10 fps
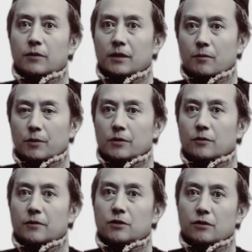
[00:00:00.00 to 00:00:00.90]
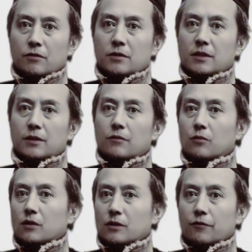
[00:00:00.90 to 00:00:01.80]
reigning prince of a certain state
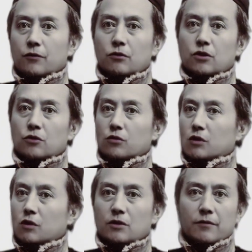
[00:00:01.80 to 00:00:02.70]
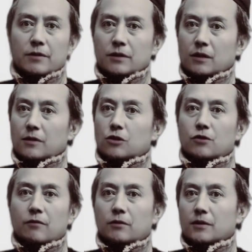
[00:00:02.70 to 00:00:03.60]
where Confucius was on a visit on his
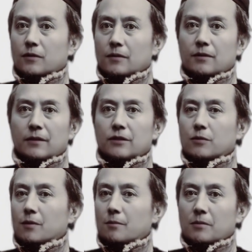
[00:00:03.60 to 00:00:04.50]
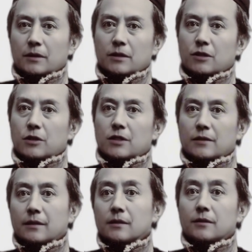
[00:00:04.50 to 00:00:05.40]
travels asked about military
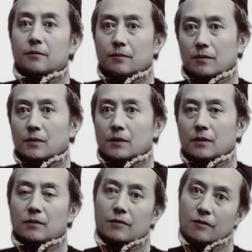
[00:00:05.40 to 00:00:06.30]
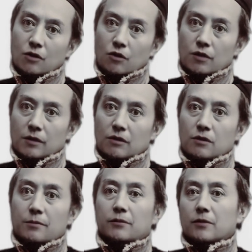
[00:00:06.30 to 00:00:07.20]
tactics. I know a
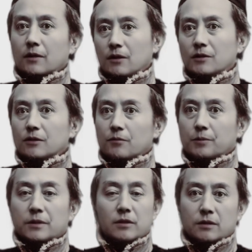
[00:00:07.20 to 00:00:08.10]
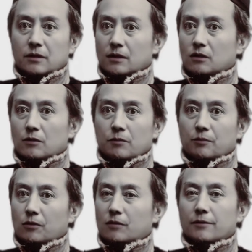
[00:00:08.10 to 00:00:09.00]
little about the arts of peace,
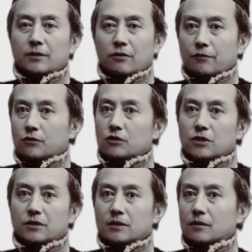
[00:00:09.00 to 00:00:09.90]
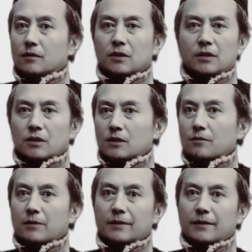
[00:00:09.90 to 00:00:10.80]
replied Confucius,
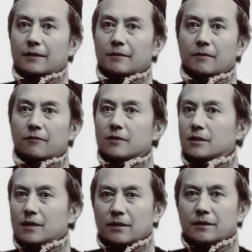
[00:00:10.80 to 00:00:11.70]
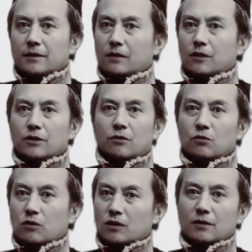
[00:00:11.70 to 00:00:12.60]
but I have never studied the art of
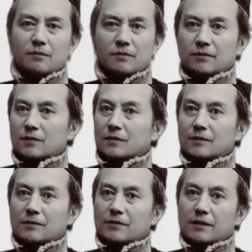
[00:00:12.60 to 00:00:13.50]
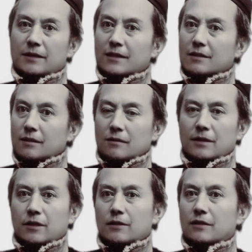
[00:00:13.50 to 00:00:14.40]
war. The next
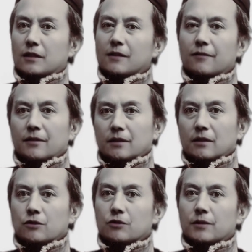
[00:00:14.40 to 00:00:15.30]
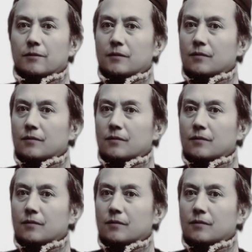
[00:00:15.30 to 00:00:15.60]
day he left the country.